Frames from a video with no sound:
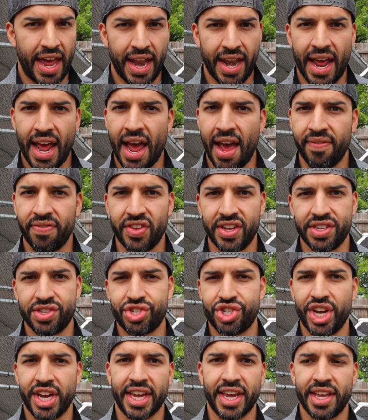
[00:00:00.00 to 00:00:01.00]
have these
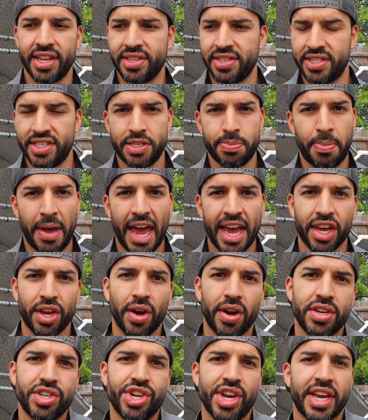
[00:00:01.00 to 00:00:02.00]
chickens, these
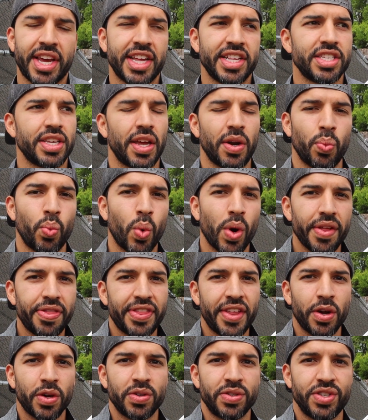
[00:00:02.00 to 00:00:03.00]
backyard chickens, and what
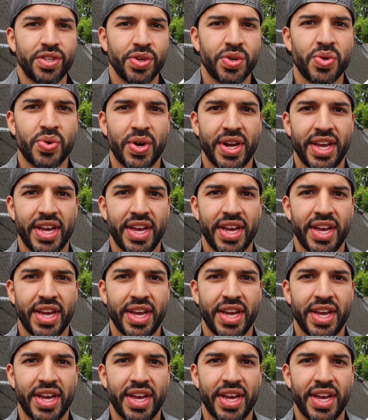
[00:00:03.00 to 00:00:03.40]
they'll do